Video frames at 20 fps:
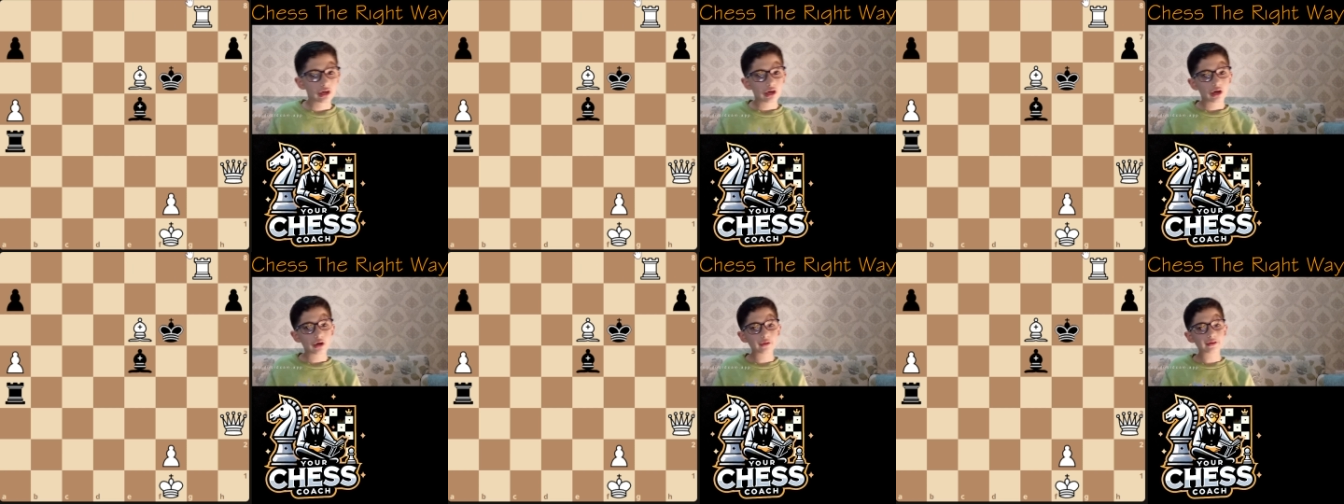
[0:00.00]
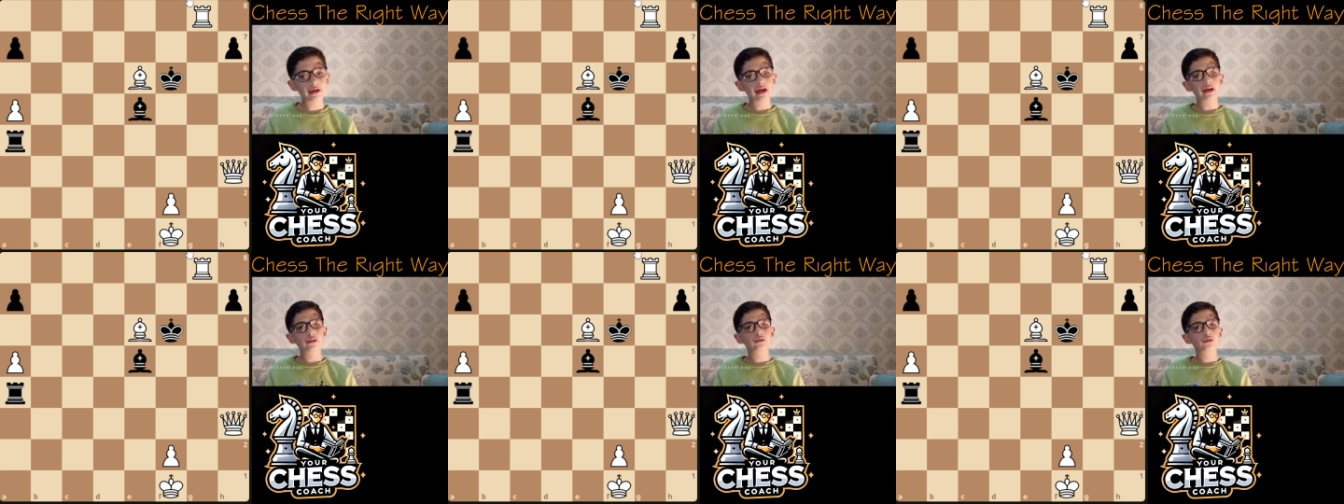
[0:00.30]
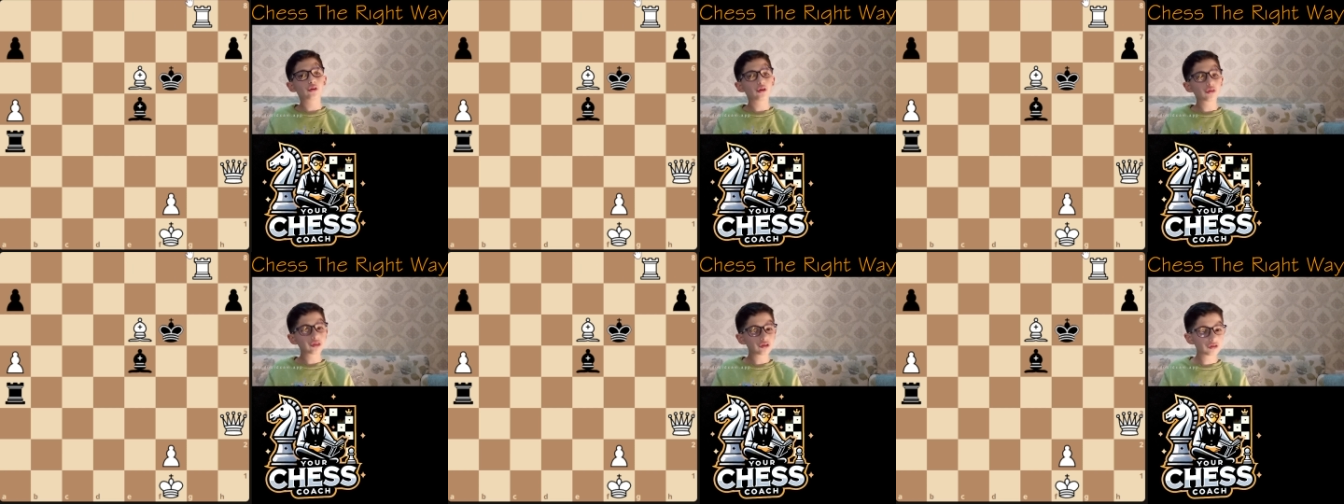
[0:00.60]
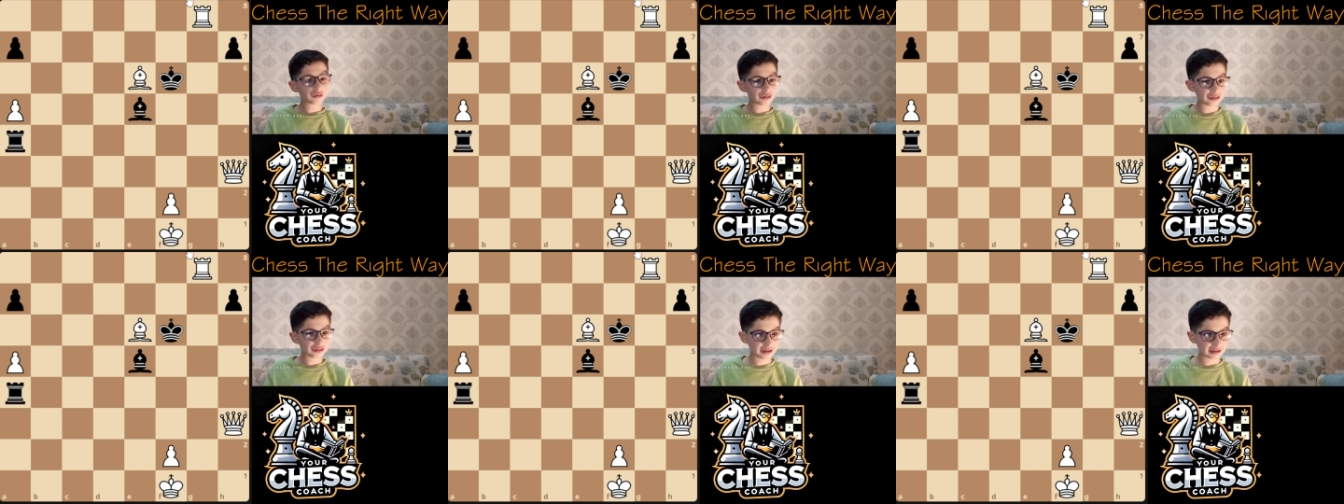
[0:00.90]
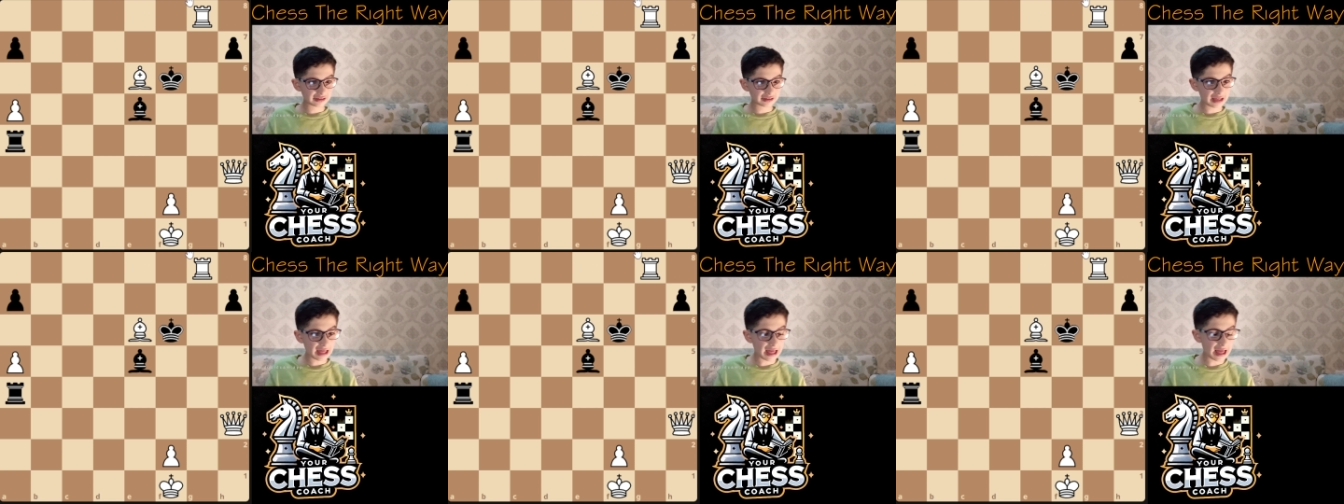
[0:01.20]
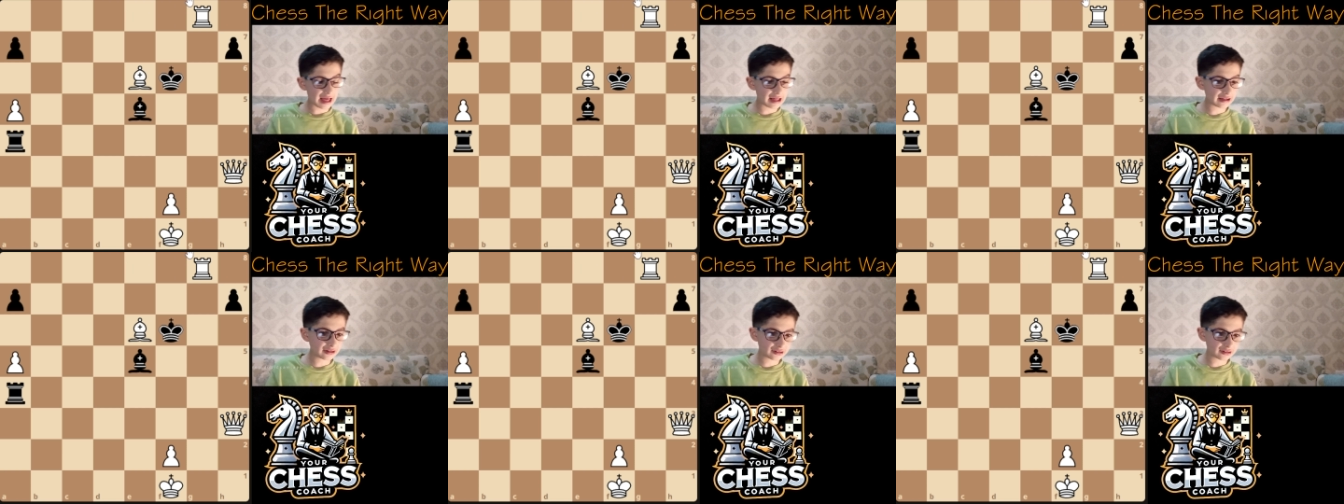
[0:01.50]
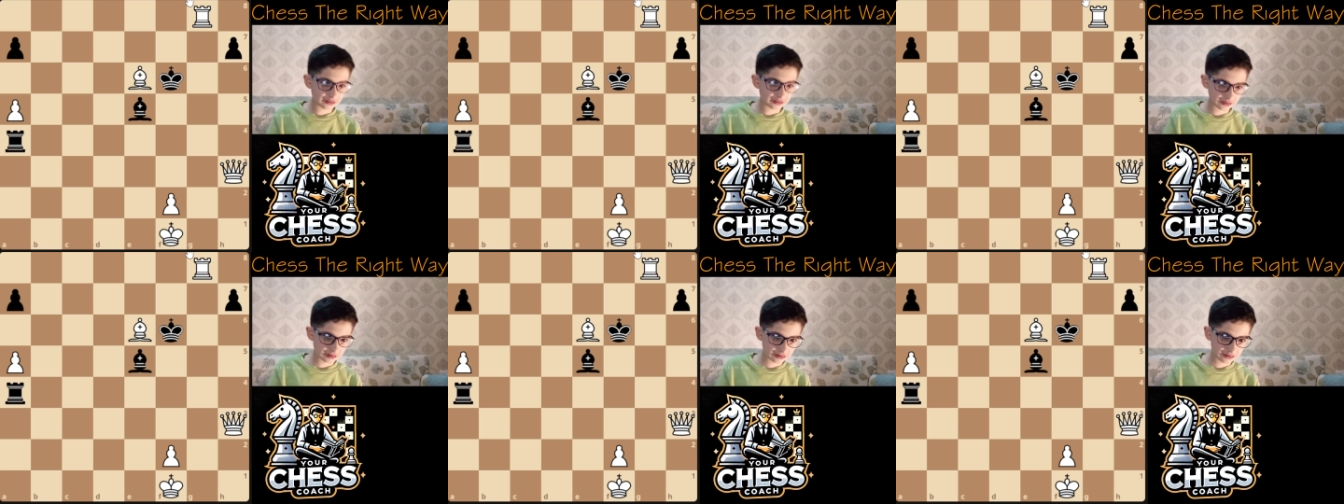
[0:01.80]
Oh yeah, another thing
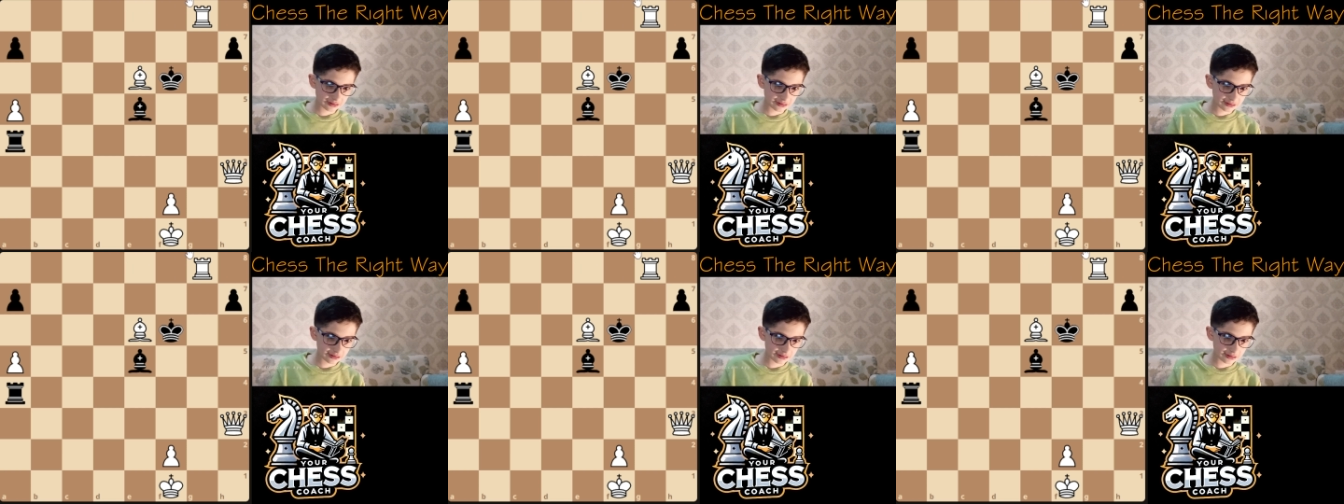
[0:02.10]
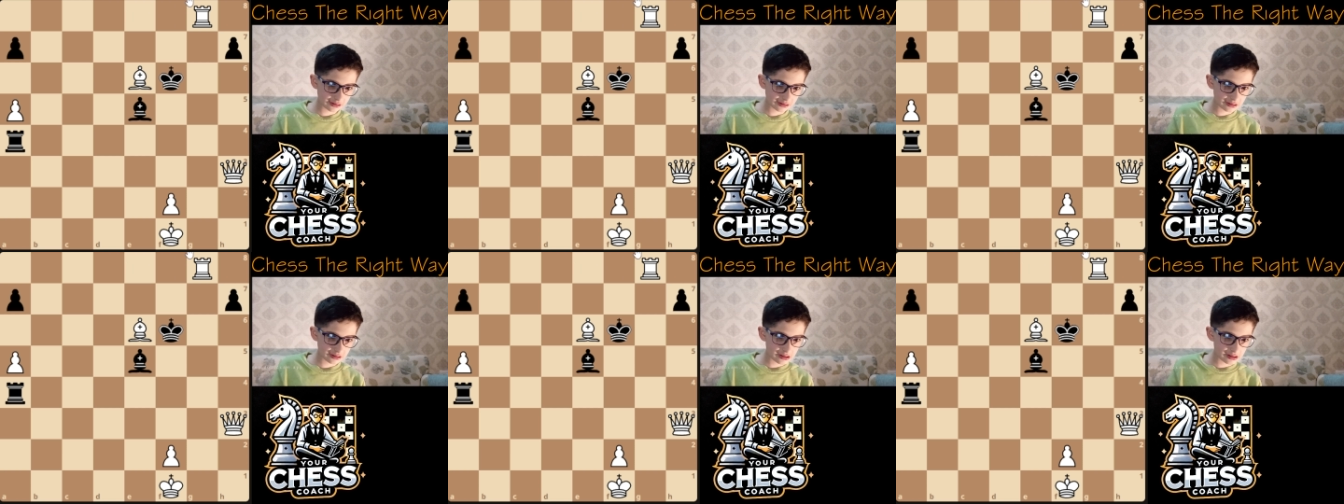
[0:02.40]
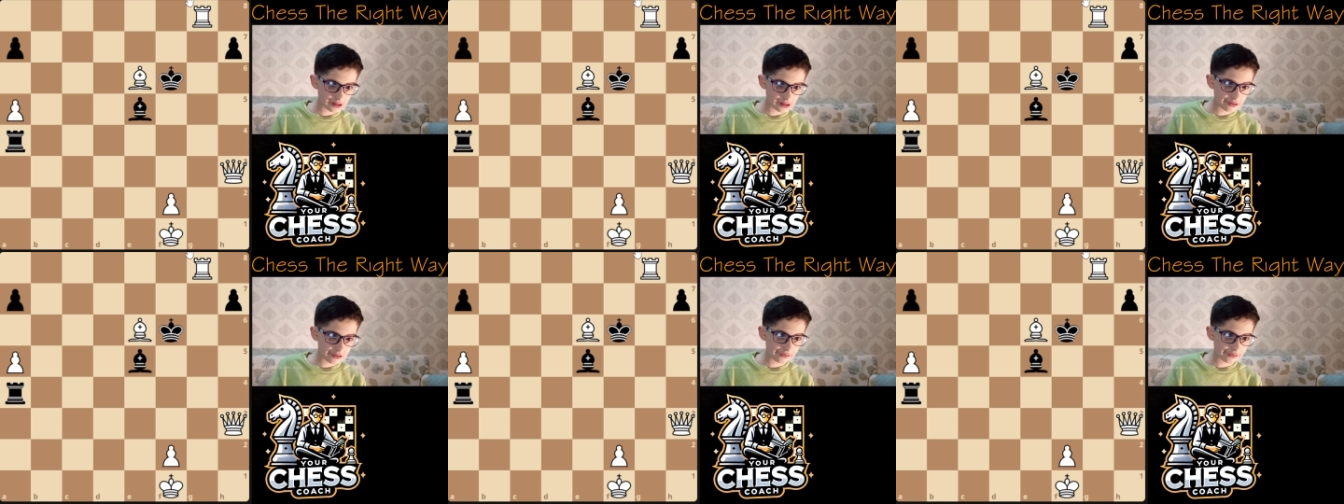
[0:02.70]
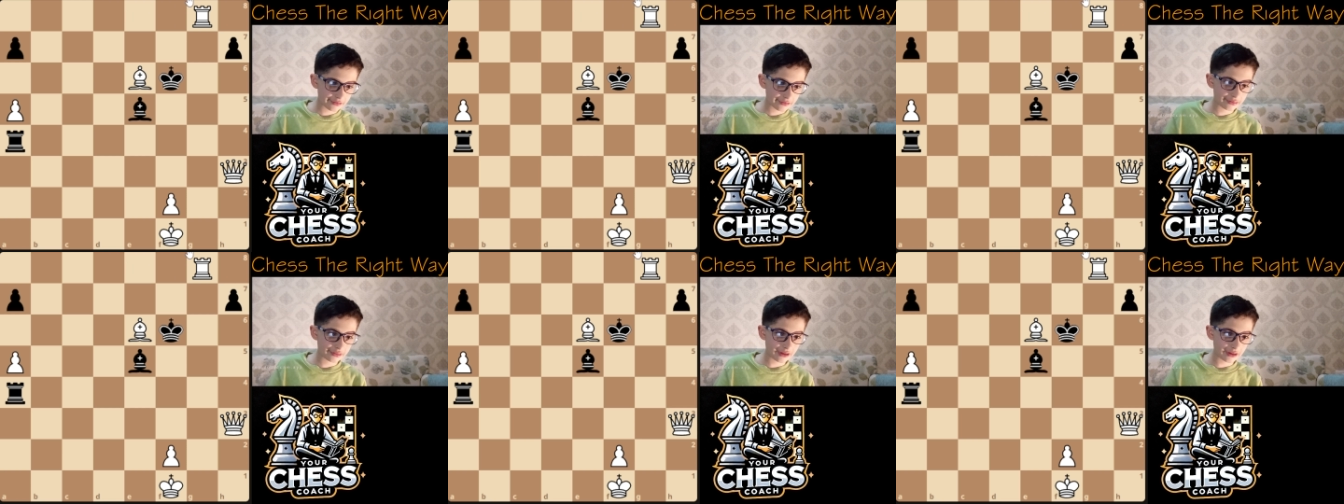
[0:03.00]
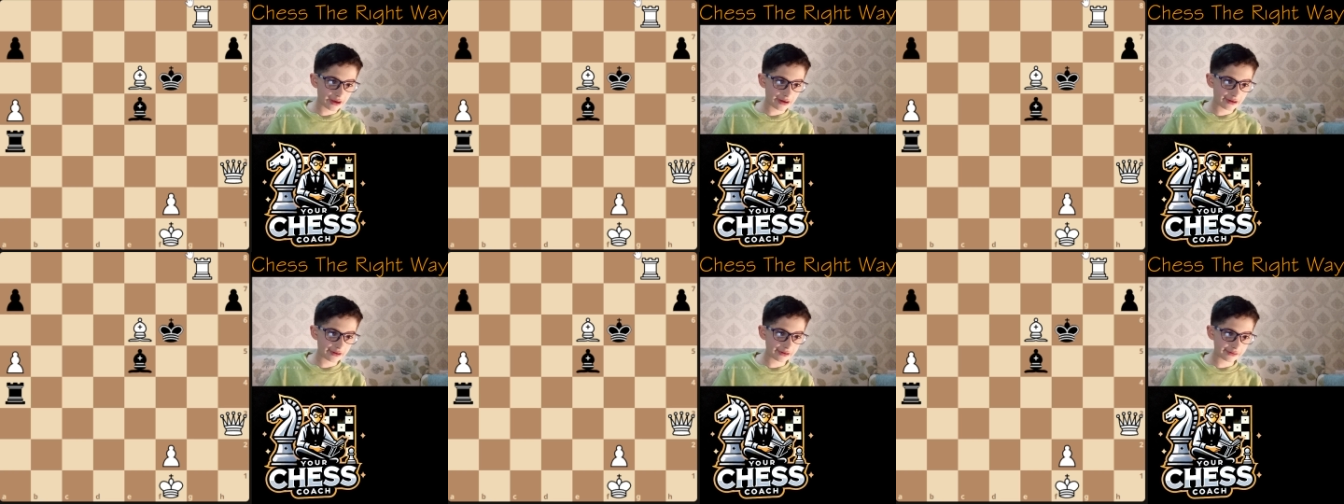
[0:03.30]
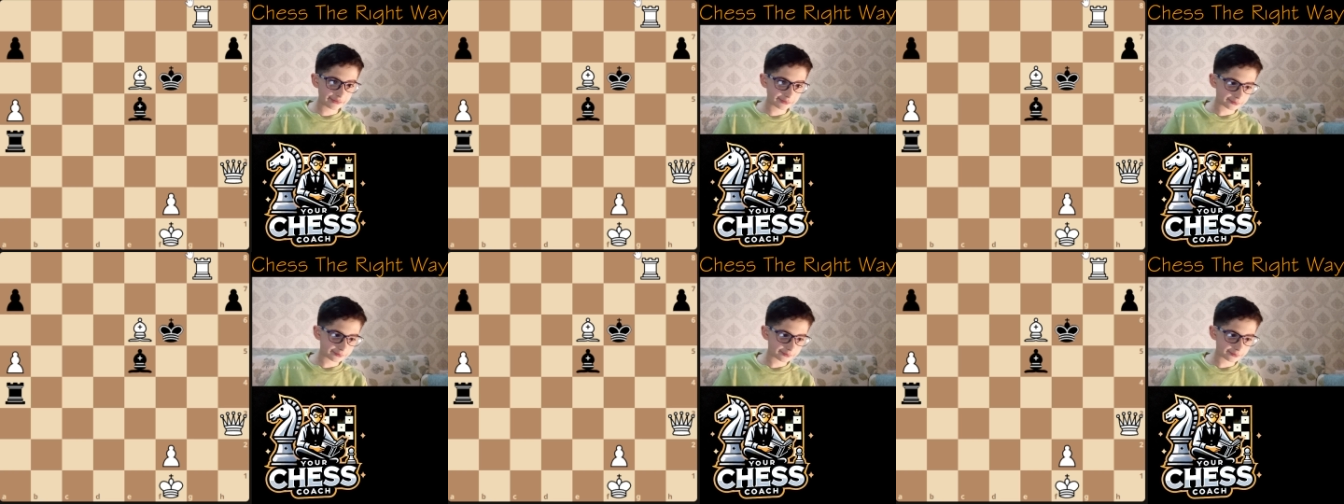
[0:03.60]
else than